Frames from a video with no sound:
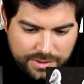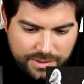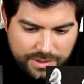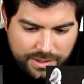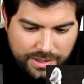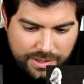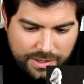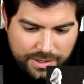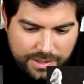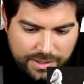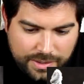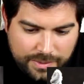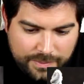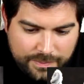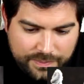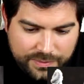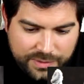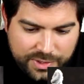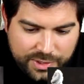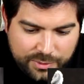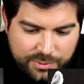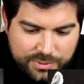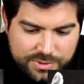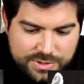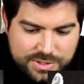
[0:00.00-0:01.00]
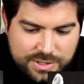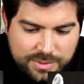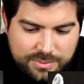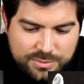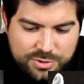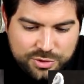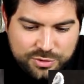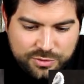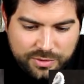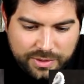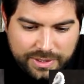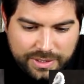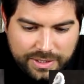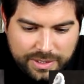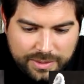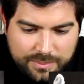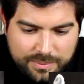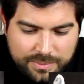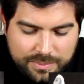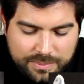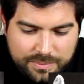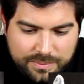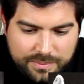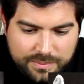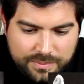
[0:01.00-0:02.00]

Um, there was some stringing,